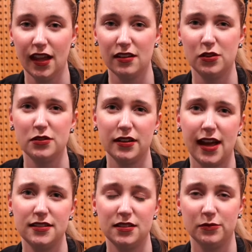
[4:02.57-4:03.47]
I've also
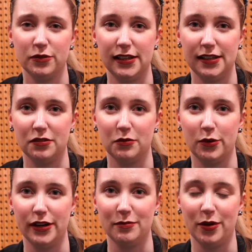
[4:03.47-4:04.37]
had some really
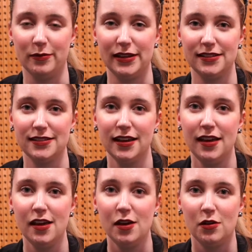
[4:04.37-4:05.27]
rewarding moments
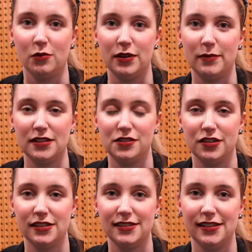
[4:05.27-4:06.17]
with my
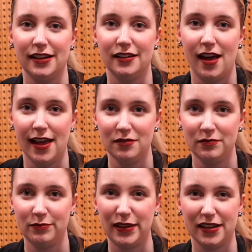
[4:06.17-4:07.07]
students in year
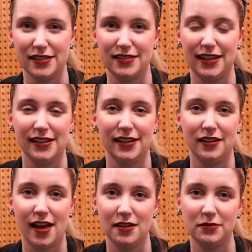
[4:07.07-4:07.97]
nine because in year
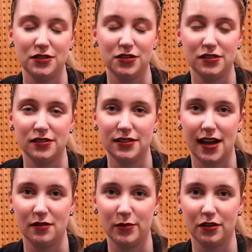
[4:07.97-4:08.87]
nine, when students
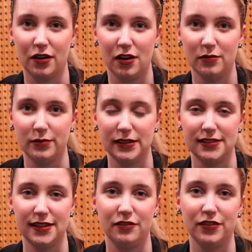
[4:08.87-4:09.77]
start at Macrob,
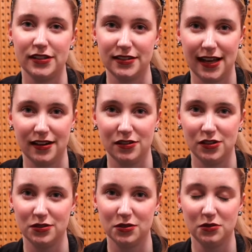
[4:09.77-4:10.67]
it's their first day at a
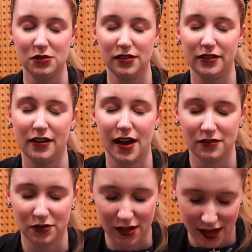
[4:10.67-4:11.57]
new school and they're kind
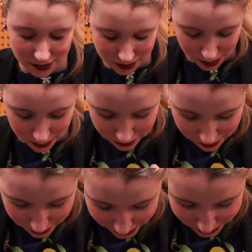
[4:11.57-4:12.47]
of all hunched over
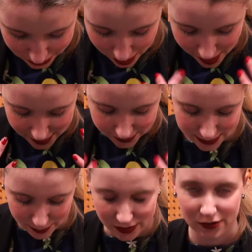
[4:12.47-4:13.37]
and really shy and they
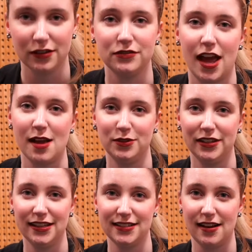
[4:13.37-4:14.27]
spend a lot of time
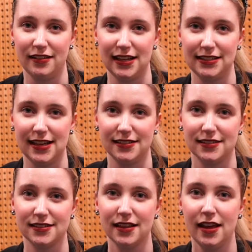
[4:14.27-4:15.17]
looking down at their desks.